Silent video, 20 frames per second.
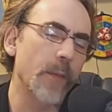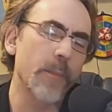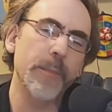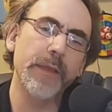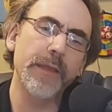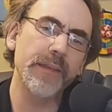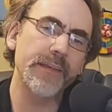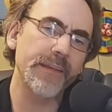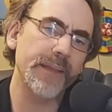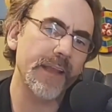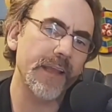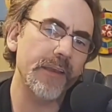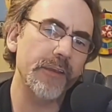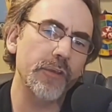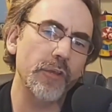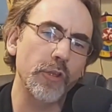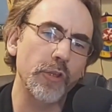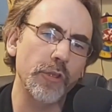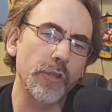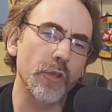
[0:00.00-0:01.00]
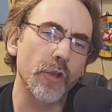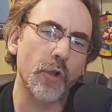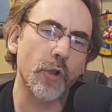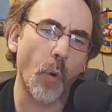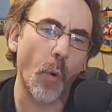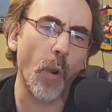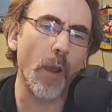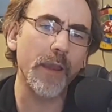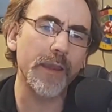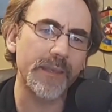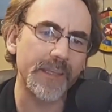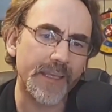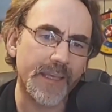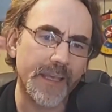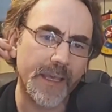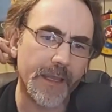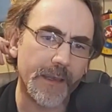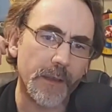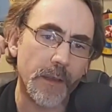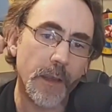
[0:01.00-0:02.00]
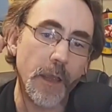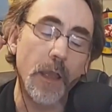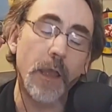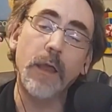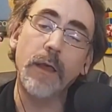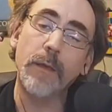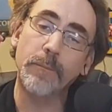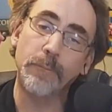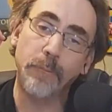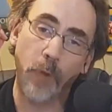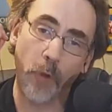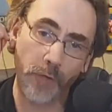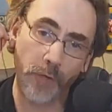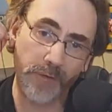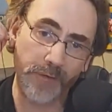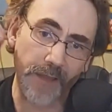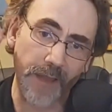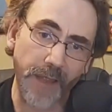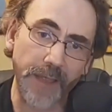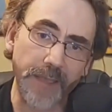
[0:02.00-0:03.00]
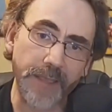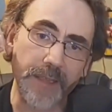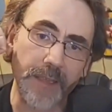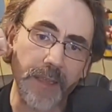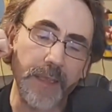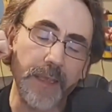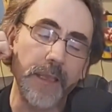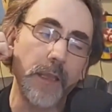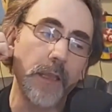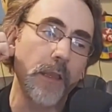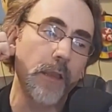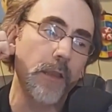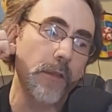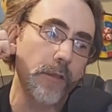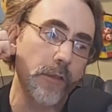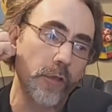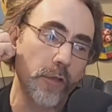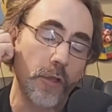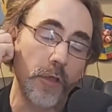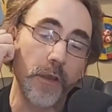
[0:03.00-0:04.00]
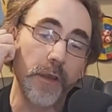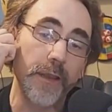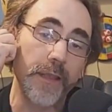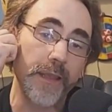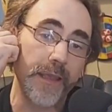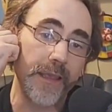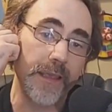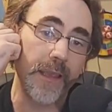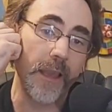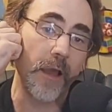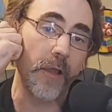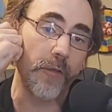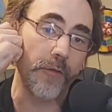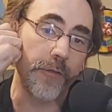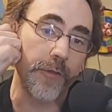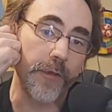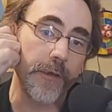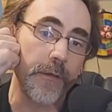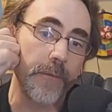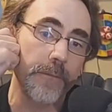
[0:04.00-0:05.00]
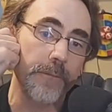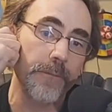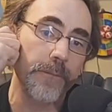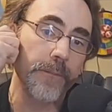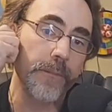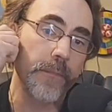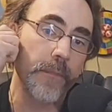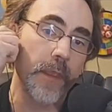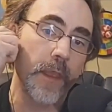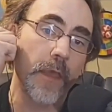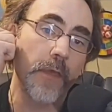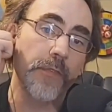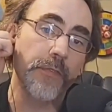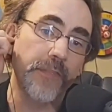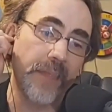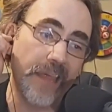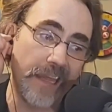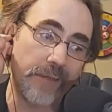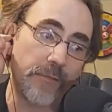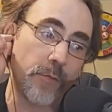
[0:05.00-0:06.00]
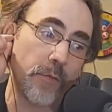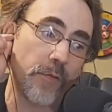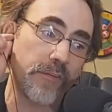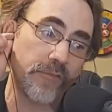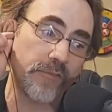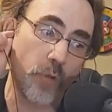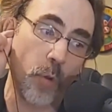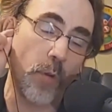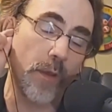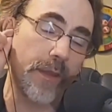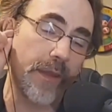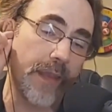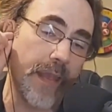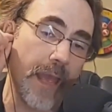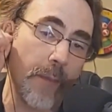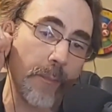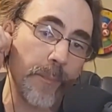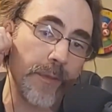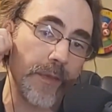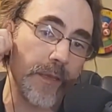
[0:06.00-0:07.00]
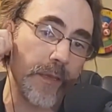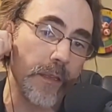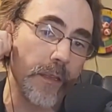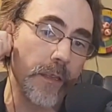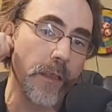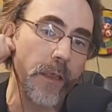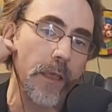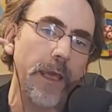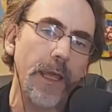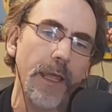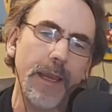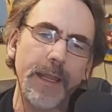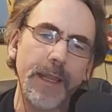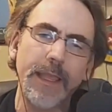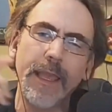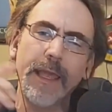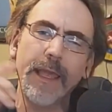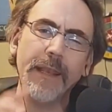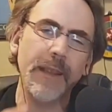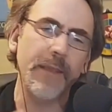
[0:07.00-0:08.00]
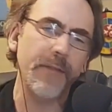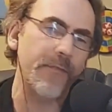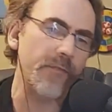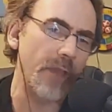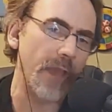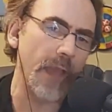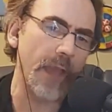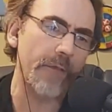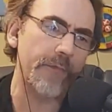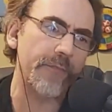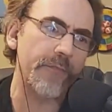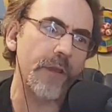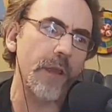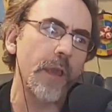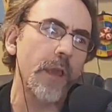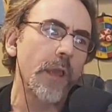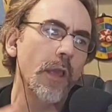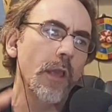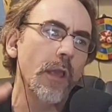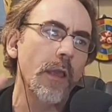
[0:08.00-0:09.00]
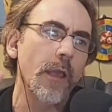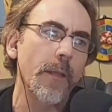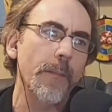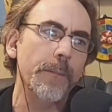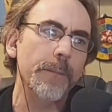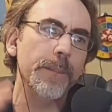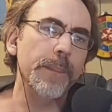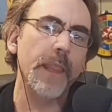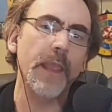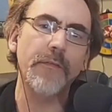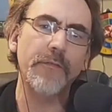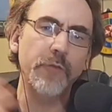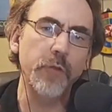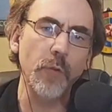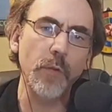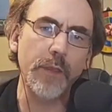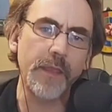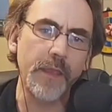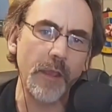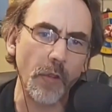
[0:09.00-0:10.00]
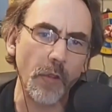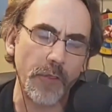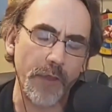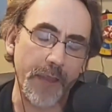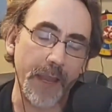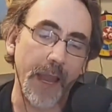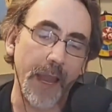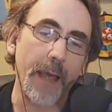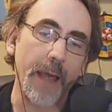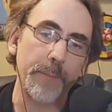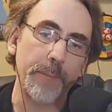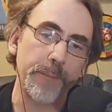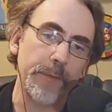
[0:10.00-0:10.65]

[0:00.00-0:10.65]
again, you're going to get, most likely, you're going to get killed. That's what's going to happen. And, again, if you kill the cop,